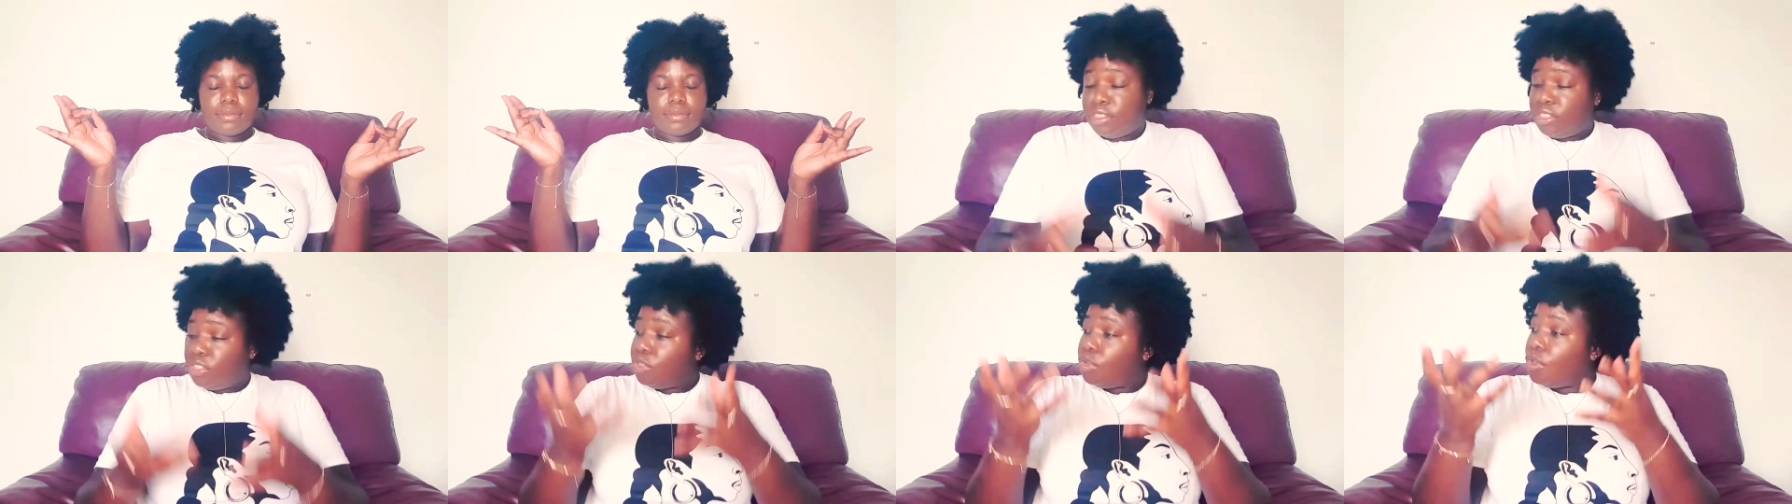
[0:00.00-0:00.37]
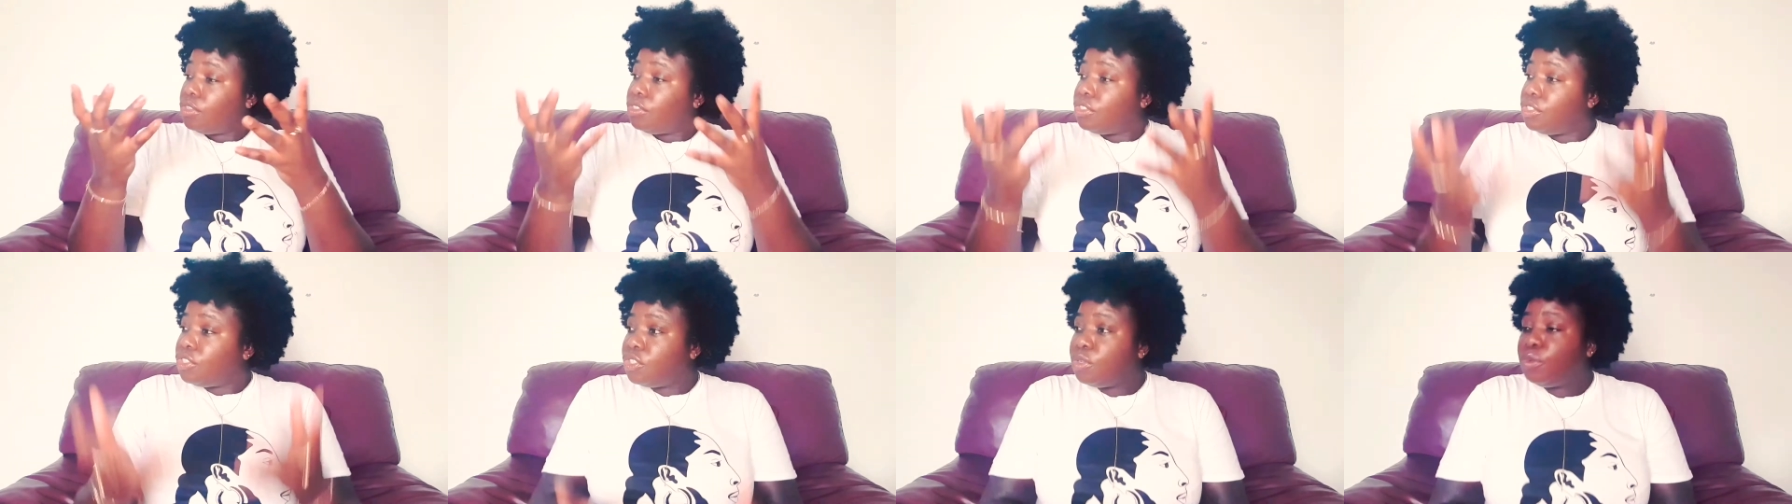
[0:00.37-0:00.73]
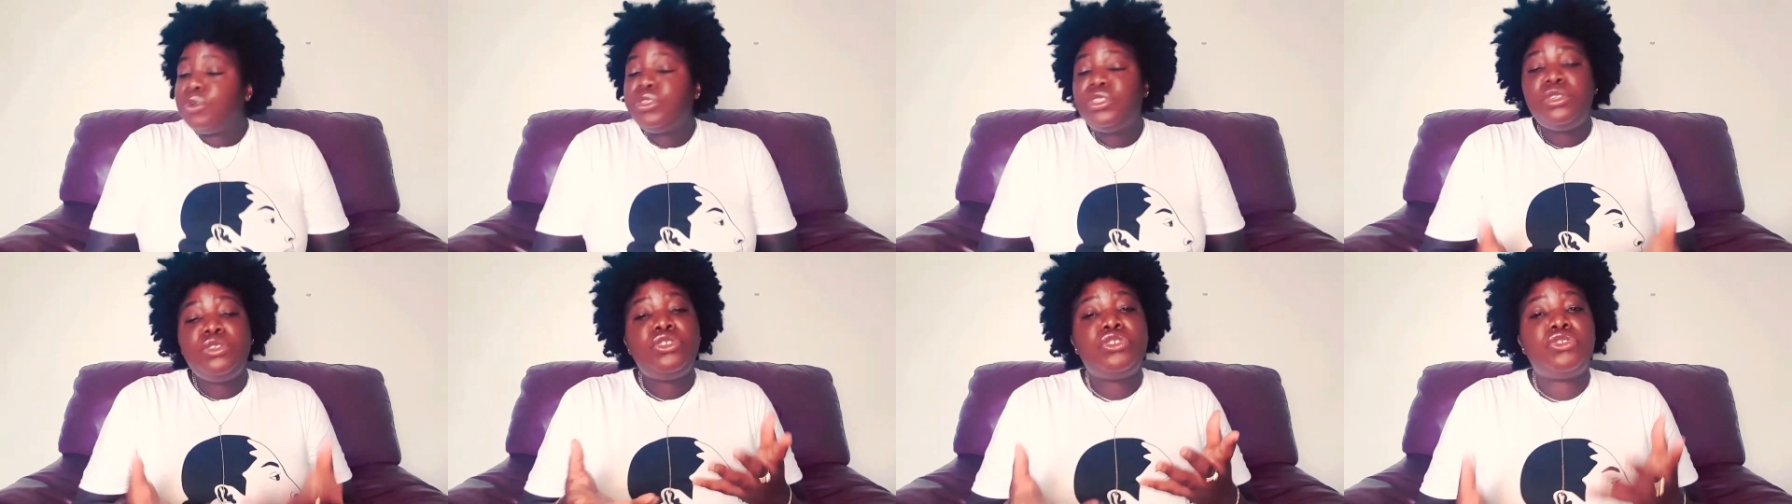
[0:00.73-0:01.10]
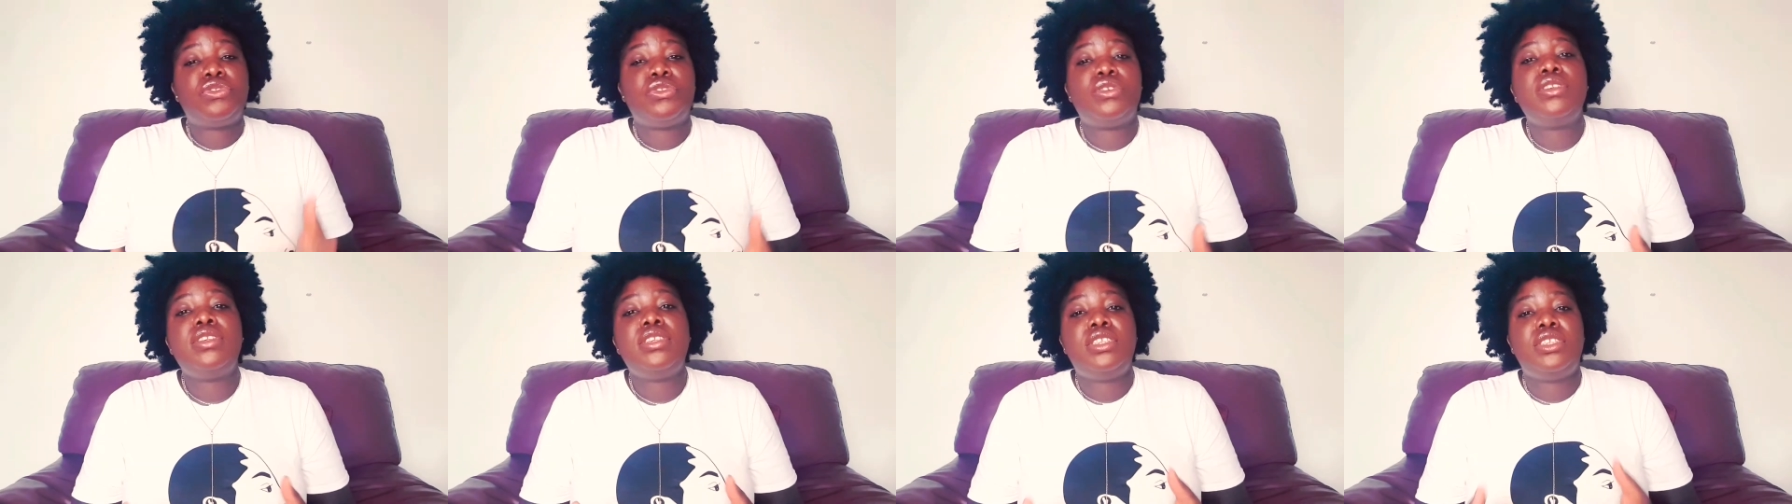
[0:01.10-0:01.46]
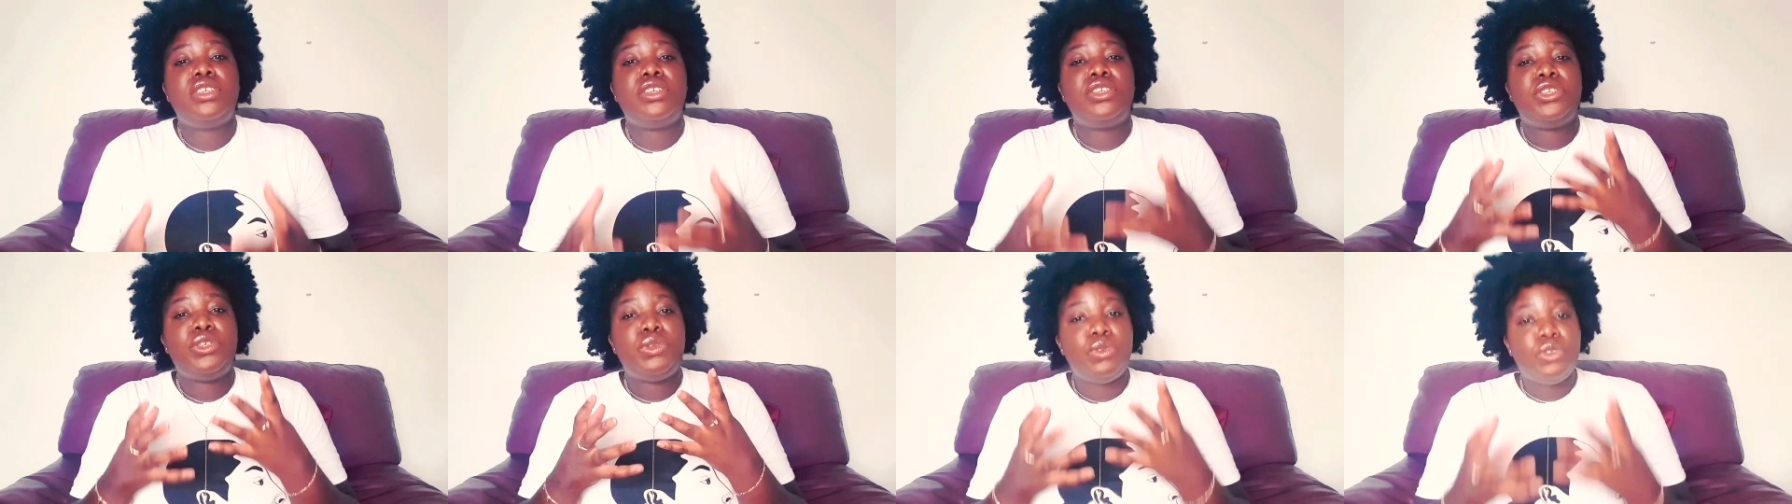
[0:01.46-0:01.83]
Talk to someone you trust,
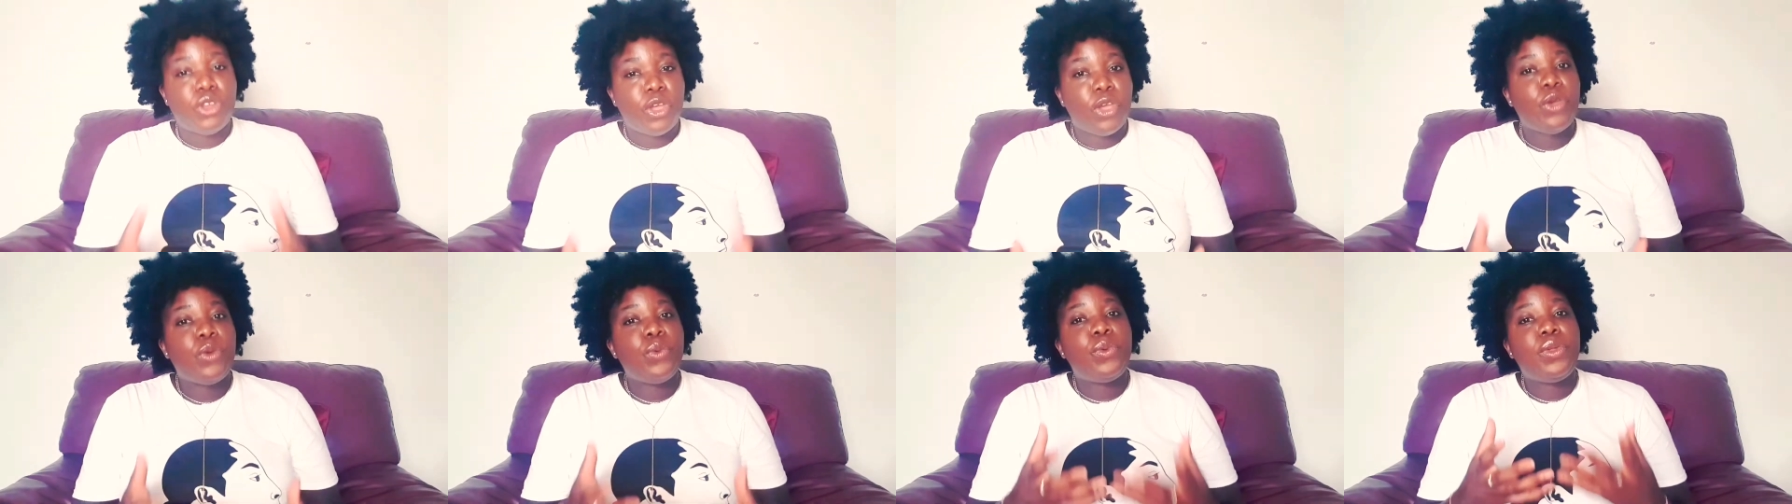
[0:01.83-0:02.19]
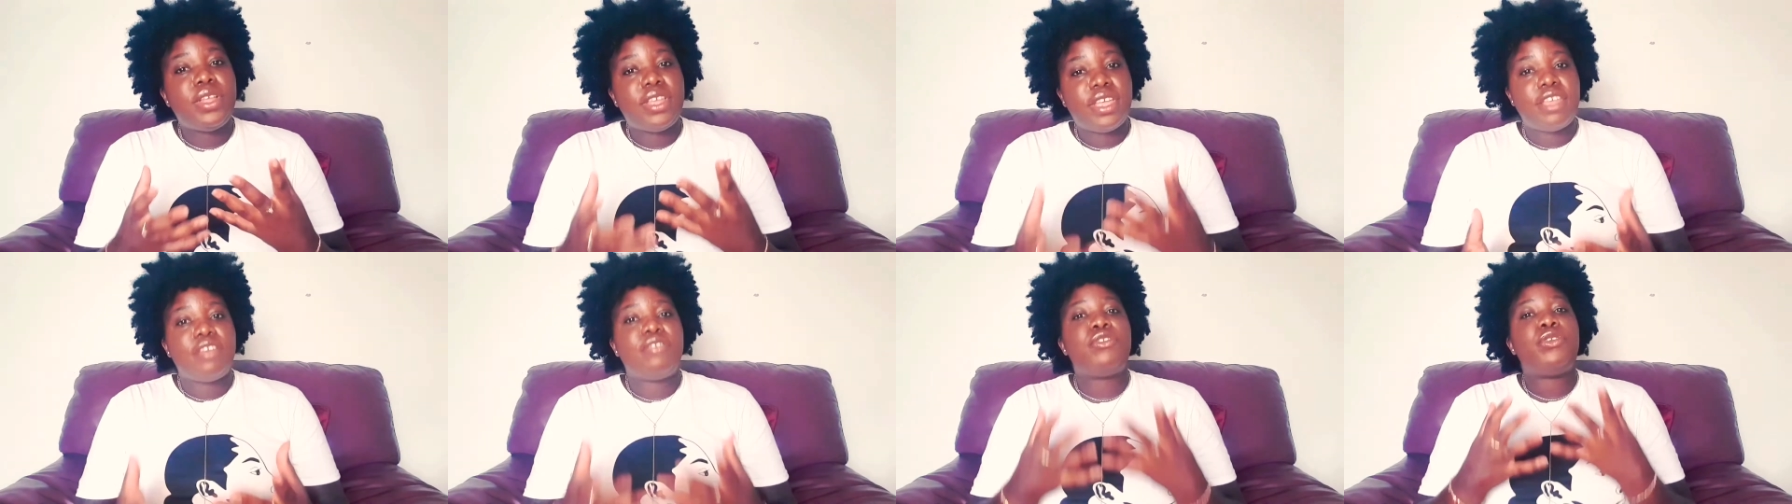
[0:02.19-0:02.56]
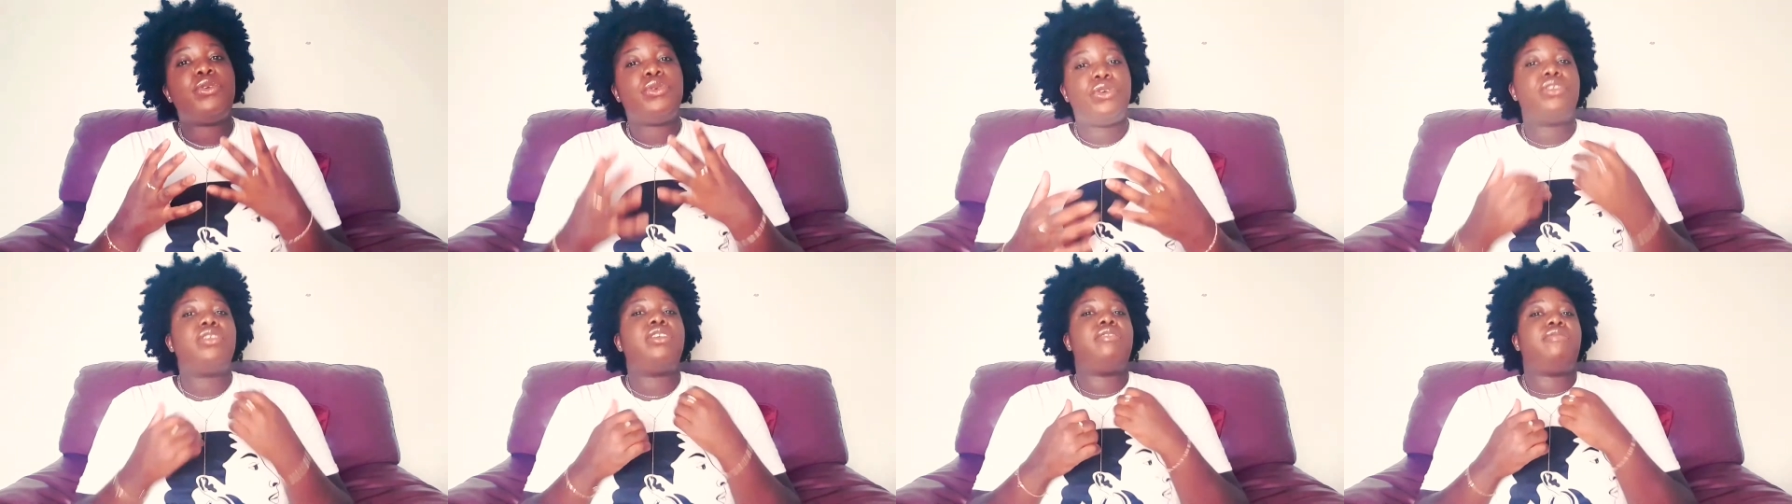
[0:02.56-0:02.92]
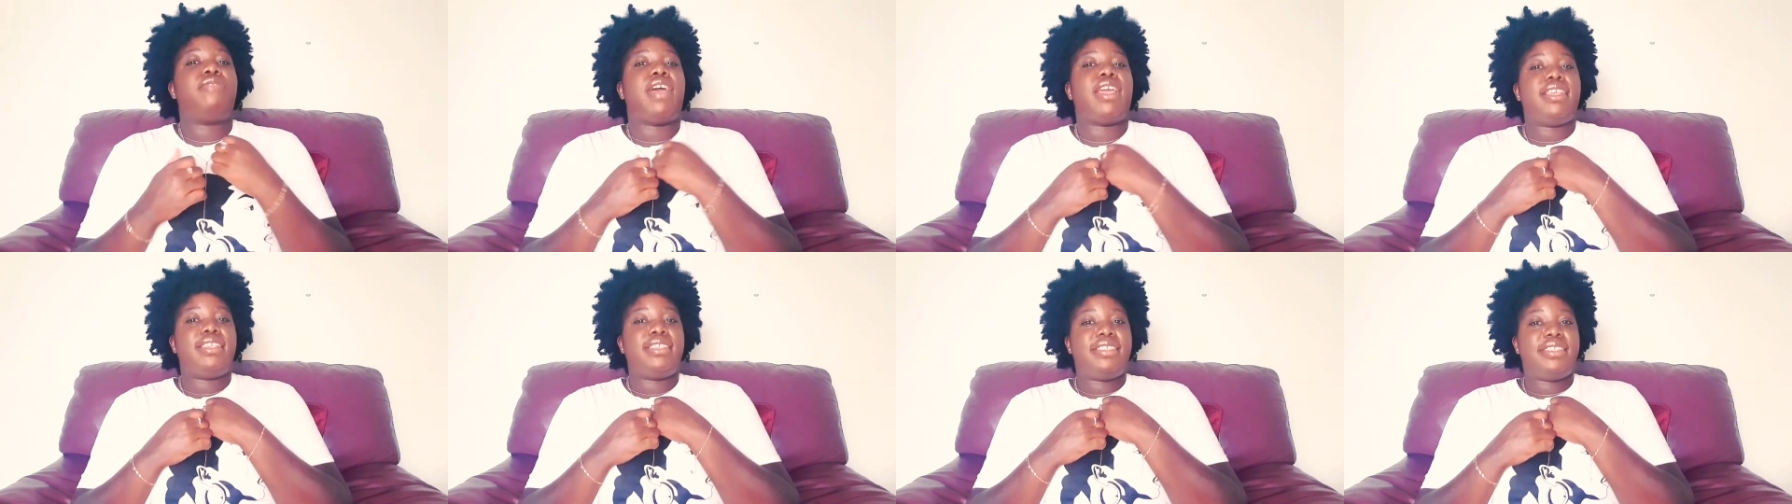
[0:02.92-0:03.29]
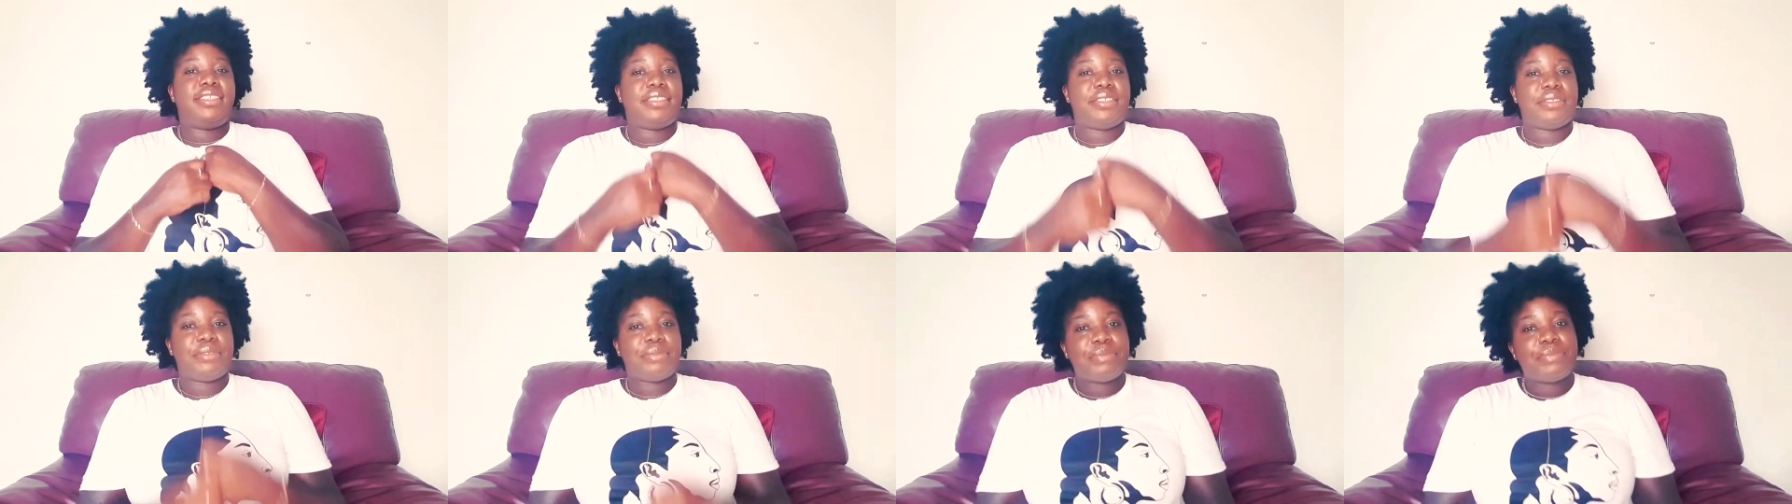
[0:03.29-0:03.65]
you know will give you good
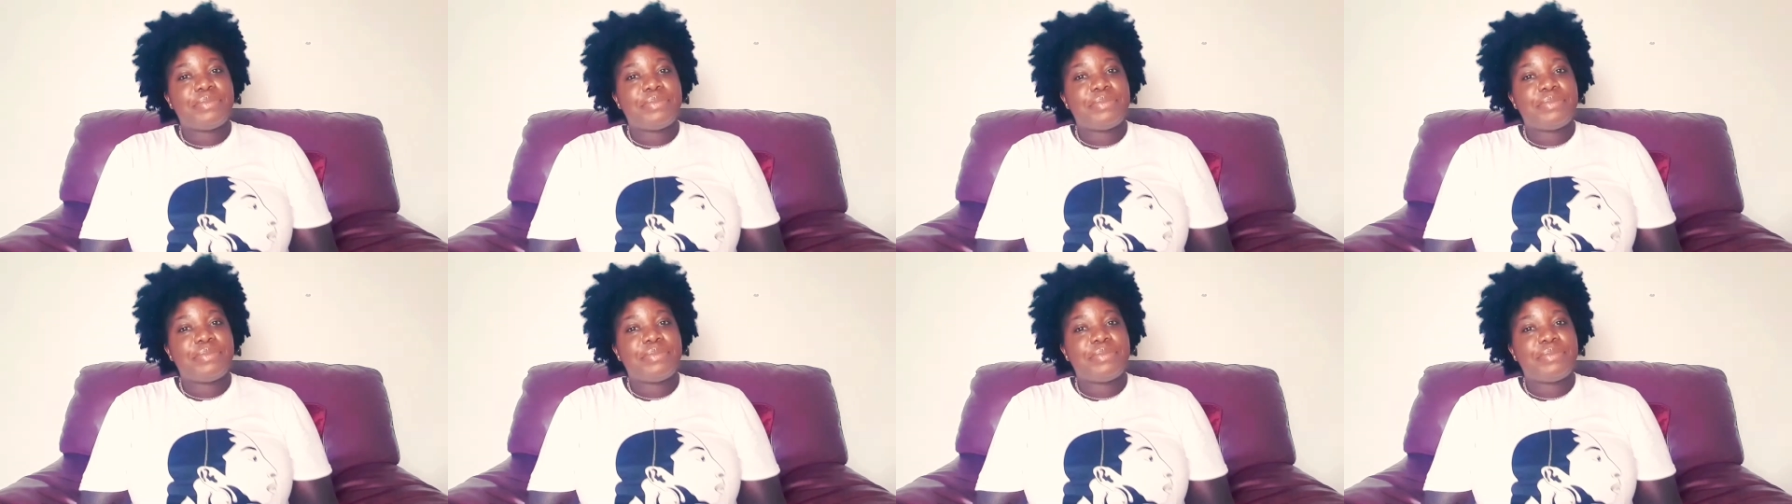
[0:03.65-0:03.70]
advice.